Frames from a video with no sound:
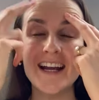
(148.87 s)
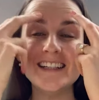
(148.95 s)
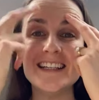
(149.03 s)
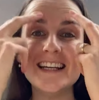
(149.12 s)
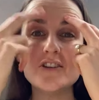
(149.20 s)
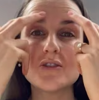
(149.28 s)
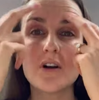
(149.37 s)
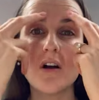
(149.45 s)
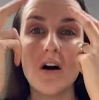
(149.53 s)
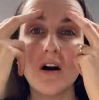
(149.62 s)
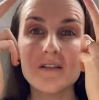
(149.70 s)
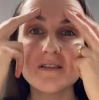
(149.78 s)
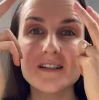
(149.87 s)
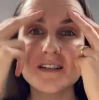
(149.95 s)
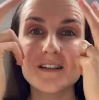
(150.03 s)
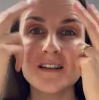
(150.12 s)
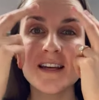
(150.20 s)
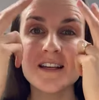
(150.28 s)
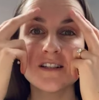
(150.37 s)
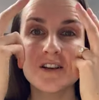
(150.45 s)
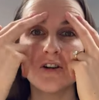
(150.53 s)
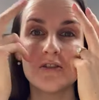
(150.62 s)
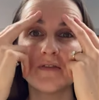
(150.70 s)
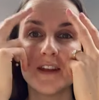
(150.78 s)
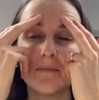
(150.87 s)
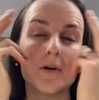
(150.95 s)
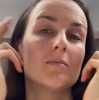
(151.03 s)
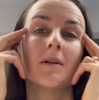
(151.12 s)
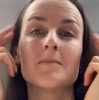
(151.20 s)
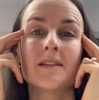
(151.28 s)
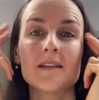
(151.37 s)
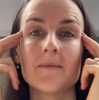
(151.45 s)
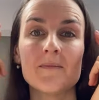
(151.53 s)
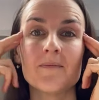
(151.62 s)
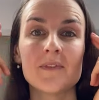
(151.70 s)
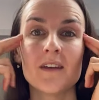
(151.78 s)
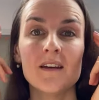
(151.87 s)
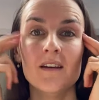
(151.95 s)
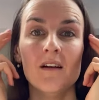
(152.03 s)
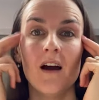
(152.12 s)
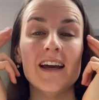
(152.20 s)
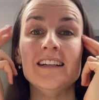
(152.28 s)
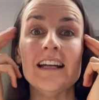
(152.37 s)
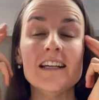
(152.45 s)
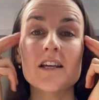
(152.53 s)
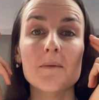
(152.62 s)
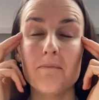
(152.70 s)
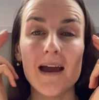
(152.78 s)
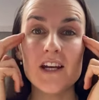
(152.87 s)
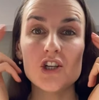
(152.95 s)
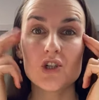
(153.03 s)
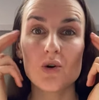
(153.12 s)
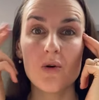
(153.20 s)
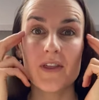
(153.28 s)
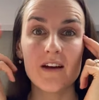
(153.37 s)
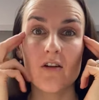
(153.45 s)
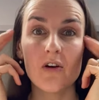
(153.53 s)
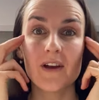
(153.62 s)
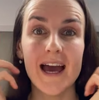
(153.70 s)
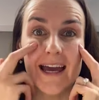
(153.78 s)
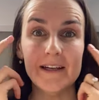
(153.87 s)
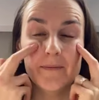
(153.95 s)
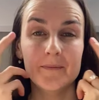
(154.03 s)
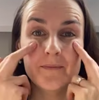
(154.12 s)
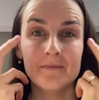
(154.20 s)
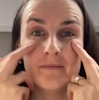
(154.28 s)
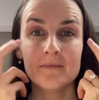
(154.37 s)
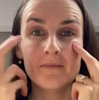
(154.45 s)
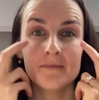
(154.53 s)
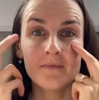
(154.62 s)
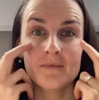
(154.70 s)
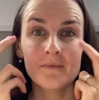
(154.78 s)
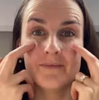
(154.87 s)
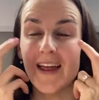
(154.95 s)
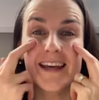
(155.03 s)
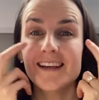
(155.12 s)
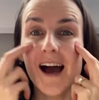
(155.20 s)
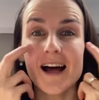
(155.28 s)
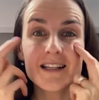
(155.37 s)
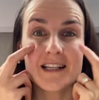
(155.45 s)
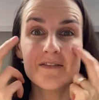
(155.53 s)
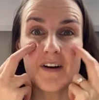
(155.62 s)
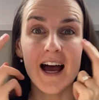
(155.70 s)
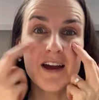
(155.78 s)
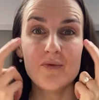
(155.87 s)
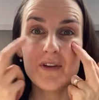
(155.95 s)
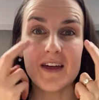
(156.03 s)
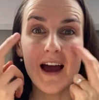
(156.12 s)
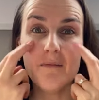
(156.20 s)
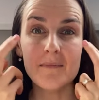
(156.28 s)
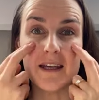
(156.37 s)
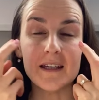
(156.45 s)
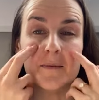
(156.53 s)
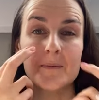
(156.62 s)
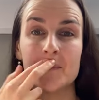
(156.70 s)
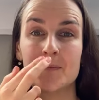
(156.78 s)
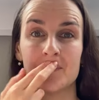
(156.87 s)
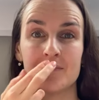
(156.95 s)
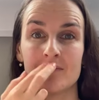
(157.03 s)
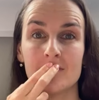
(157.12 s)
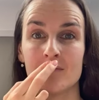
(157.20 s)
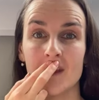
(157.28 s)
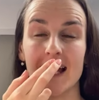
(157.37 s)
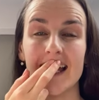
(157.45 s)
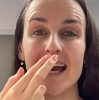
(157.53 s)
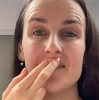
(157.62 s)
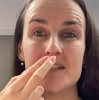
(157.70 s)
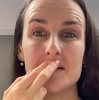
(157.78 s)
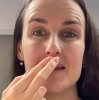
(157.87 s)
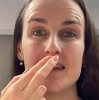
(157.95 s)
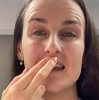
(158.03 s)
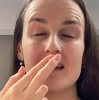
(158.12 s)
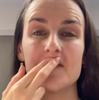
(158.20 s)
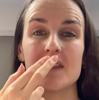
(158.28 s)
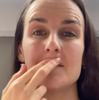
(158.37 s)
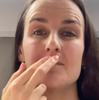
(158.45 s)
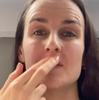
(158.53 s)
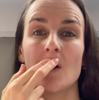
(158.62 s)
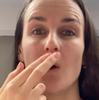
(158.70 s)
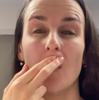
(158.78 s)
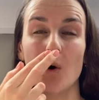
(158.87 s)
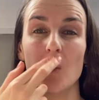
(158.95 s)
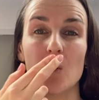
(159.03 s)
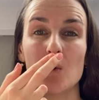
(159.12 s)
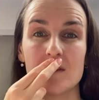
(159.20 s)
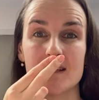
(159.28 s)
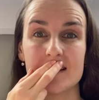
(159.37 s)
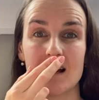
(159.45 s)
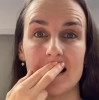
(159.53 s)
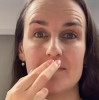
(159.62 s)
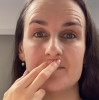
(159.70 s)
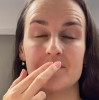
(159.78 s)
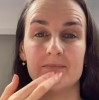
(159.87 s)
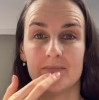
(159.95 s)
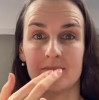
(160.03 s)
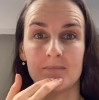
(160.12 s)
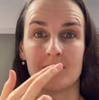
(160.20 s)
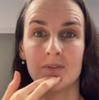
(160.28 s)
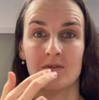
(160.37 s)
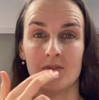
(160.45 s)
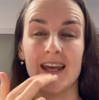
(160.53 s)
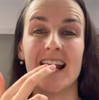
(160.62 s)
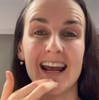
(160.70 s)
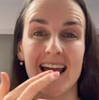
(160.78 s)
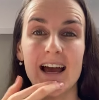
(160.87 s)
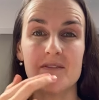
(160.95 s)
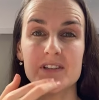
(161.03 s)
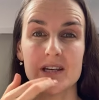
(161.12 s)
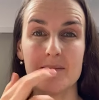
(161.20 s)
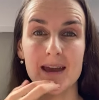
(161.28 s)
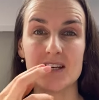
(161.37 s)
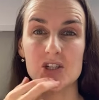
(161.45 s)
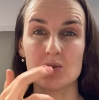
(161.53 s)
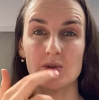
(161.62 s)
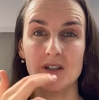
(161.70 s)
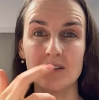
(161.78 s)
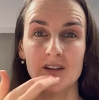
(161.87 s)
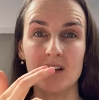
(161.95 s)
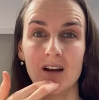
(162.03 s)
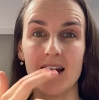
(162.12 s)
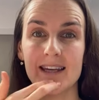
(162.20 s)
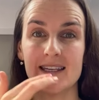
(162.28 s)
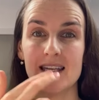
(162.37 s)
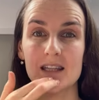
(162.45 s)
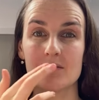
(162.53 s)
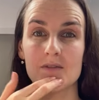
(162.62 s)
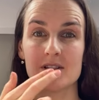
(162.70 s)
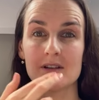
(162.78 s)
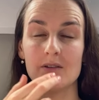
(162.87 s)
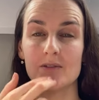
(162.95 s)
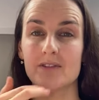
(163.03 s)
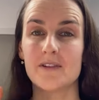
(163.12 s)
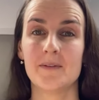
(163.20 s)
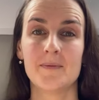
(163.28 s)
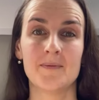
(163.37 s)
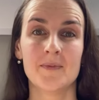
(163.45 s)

I need to constantly solve their problems. I need to make sure they're okay. They can't survive without me. I have to be there for them all the time. And I have to make sure I get them results.